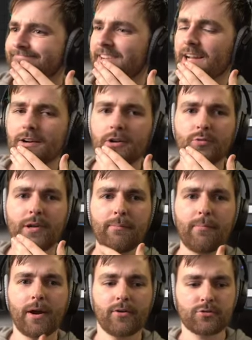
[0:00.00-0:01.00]
I can't really
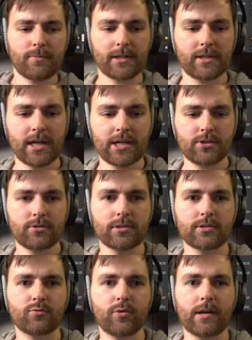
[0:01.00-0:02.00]
browse my
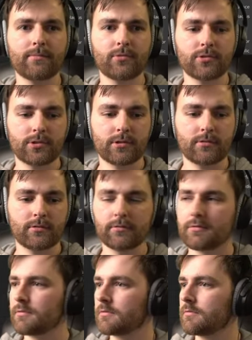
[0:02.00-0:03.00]
textures when I'm
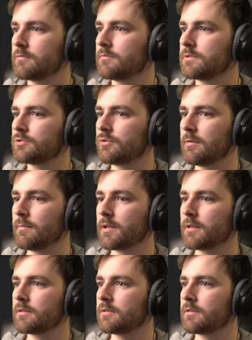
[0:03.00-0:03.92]
streaming